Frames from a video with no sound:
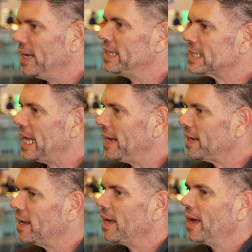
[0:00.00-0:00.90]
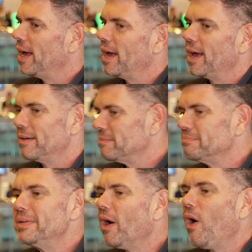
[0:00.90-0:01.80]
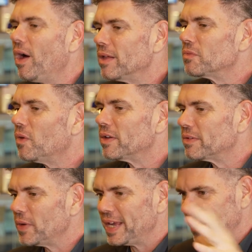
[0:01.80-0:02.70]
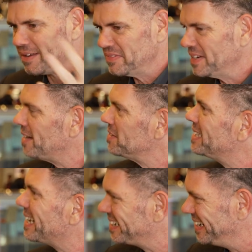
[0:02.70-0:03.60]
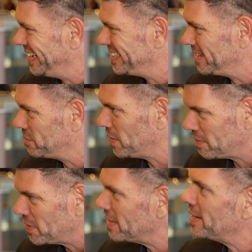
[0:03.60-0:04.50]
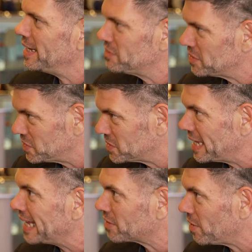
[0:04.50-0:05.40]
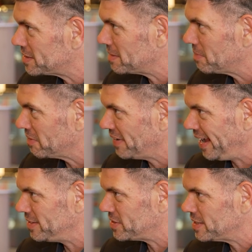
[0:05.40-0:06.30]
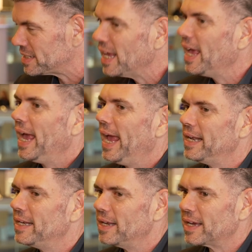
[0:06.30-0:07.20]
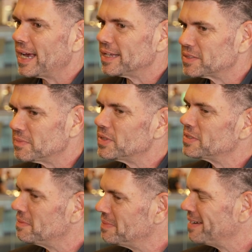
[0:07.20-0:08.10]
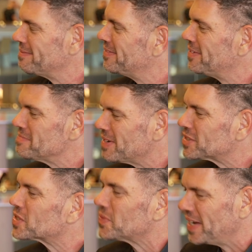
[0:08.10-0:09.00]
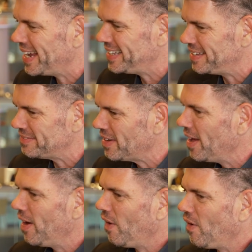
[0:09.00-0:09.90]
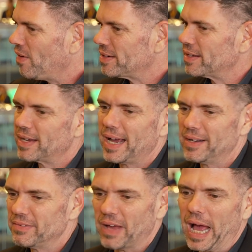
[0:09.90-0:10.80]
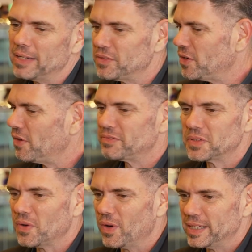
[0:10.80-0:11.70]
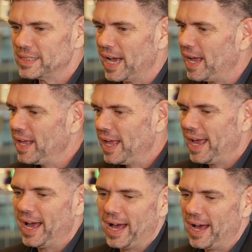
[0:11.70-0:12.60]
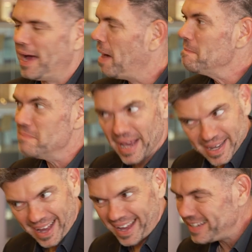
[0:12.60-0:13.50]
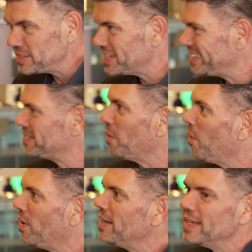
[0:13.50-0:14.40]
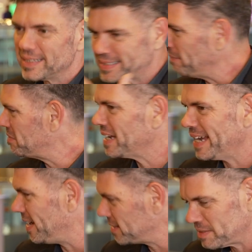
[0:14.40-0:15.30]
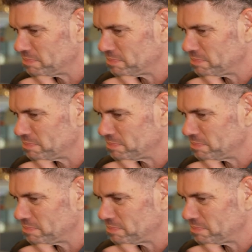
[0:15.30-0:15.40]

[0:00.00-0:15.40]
It's like beyond what we even articulated when we introduced that concept of agents and customers are being very much creative on kind of i don't know if to call it a, a, a mega agent or something else